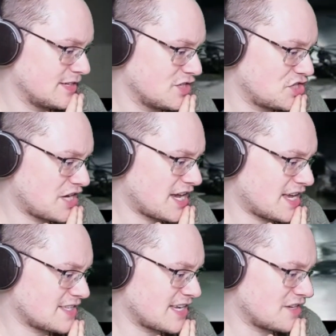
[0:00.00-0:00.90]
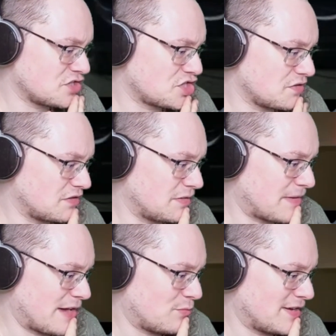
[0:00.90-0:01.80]
Just unsure
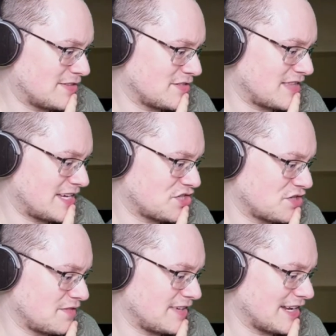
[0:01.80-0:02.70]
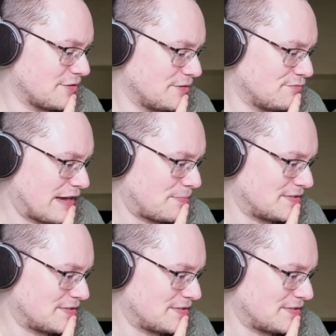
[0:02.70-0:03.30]
about whether they should have included rap in